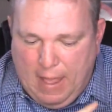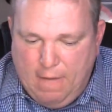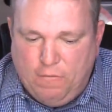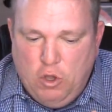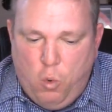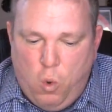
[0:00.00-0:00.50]

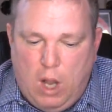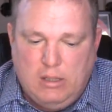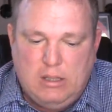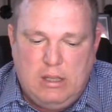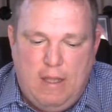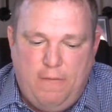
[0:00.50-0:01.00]
If
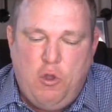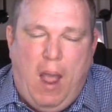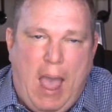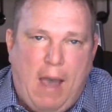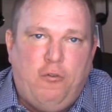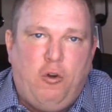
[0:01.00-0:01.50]
you
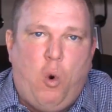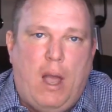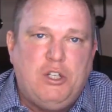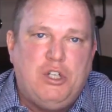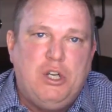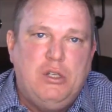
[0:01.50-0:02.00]
have
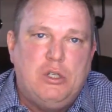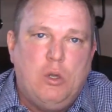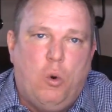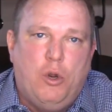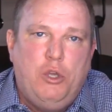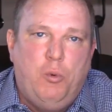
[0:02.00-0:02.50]
questions
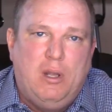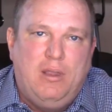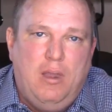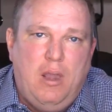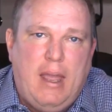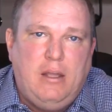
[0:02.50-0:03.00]
or you
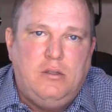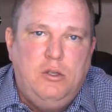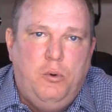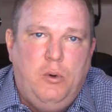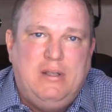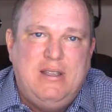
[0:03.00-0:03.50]
would like
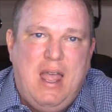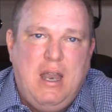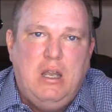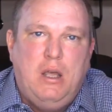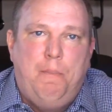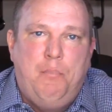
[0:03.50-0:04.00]
to
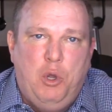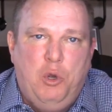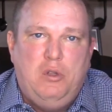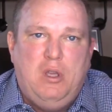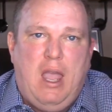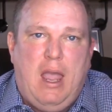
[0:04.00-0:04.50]
attend a
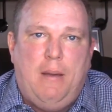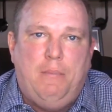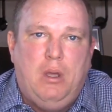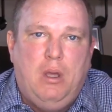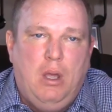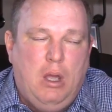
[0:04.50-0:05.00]
boot camp,
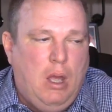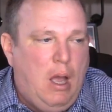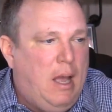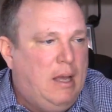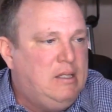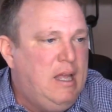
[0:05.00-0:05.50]

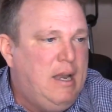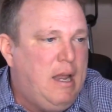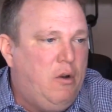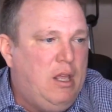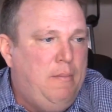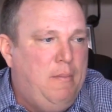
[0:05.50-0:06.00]
I send
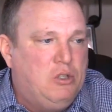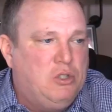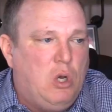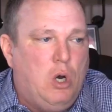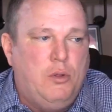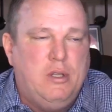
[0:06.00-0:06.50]
out emails
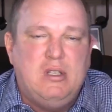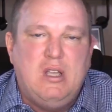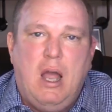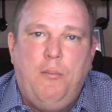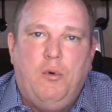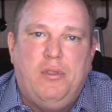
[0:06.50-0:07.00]
all the
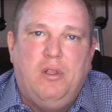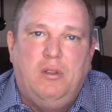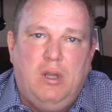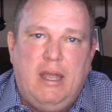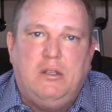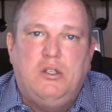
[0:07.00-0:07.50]
time with a
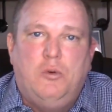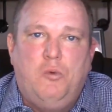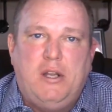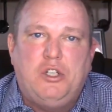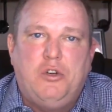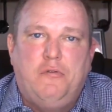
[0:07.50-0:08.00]
link to
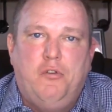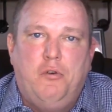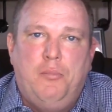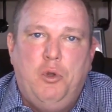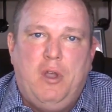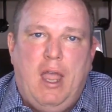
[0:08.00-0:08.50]
register for
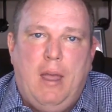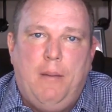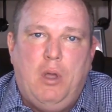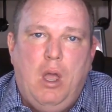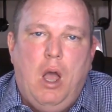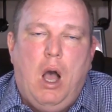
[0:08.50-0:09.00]
boot camp.
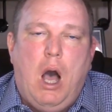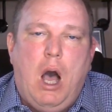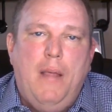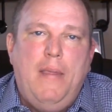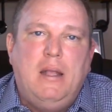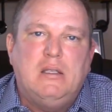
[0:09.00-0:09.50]

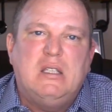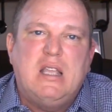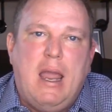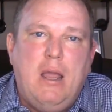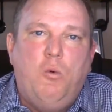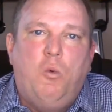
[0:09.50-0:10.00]
On that
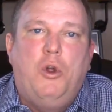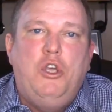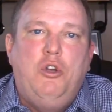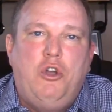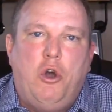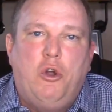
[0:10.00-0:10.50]
site where
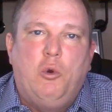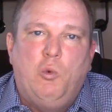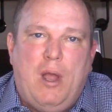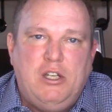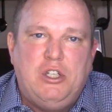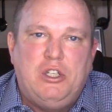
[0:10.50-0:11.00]
you go to
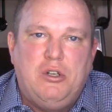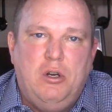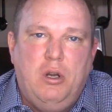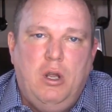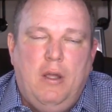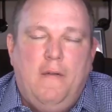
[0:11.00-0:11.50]

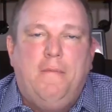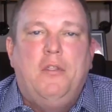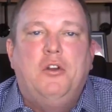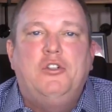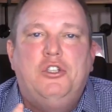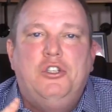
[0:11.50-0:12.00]
register,
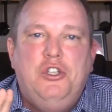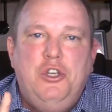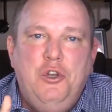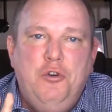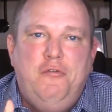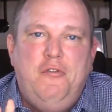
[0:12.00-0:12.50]
there's
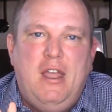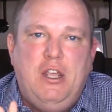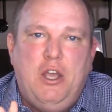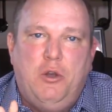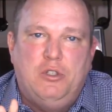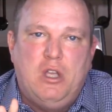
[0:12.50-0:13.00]
2
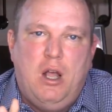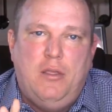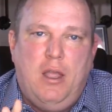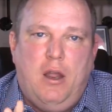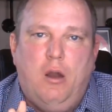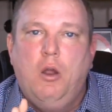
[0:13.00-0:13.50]
videos on
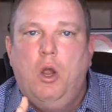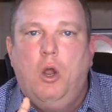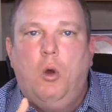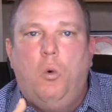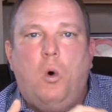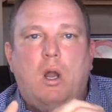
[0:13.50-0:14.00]
there.
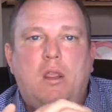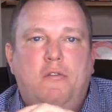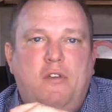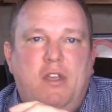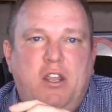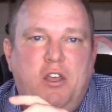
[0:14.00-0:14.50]
One of the
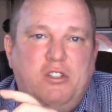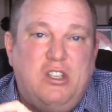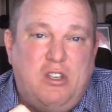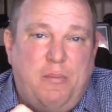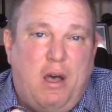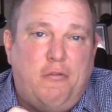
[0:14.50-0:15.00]
videos
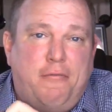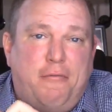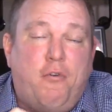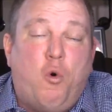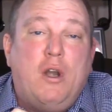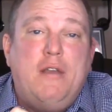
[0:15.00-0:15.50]
is about
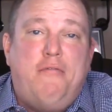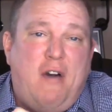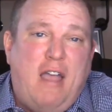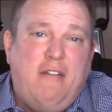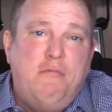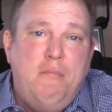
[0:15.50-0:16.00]

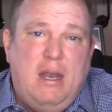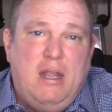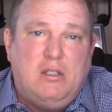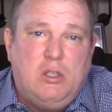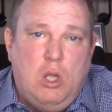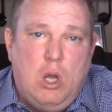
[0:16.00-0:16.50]
45
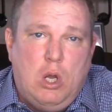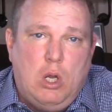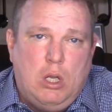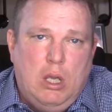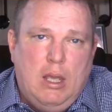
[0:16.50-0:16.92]
minutes long.